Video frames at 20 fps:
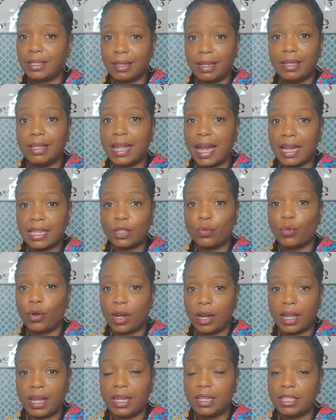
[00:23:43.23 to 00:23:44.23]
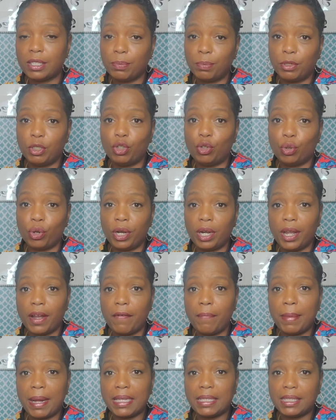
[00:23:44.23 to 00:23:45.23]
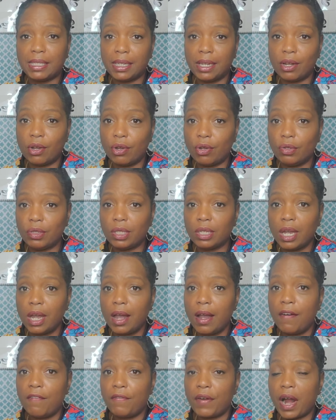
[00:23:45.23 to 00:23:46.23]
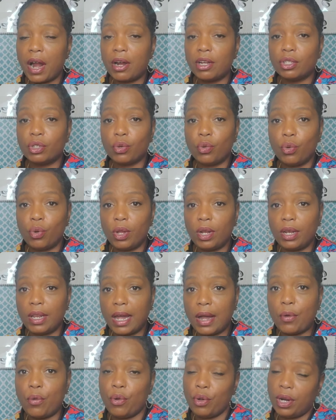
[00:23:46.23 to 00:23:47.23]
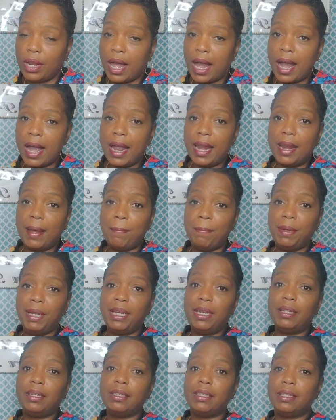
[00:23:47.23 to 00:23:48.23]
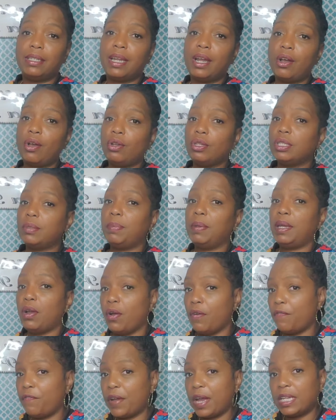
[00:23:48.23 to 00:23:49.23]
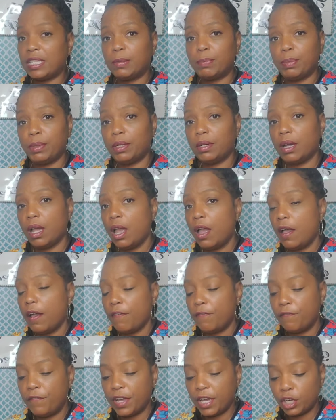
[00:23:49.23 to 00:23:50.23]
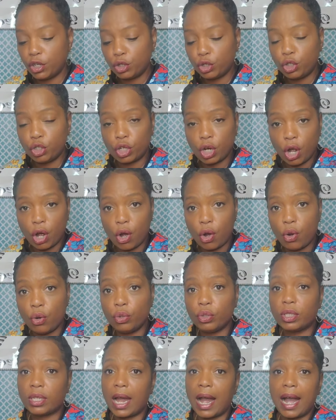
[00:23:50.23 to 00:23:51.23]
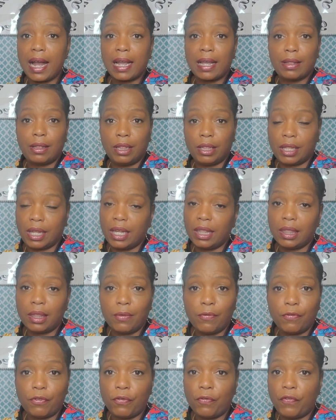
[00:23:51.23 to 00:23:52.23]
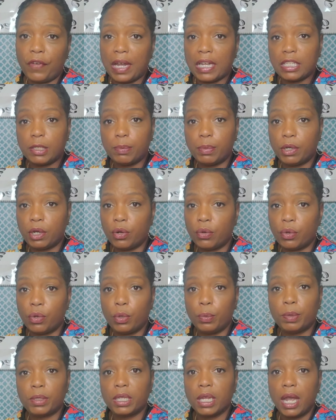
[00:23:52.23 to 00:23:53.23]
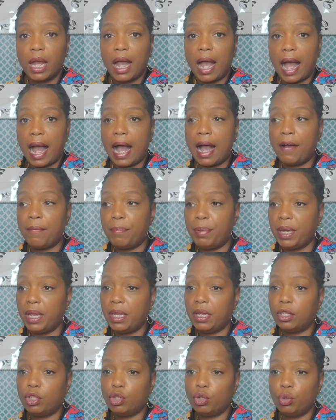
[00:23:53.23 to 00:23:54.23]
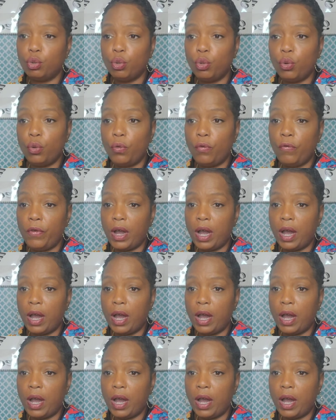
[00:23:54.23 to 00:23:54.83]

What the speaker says: that's where it gets majority of my sales as far as online and media sales be on Facebook. Vendor shows, I get them from Facebook groups. I've been in 2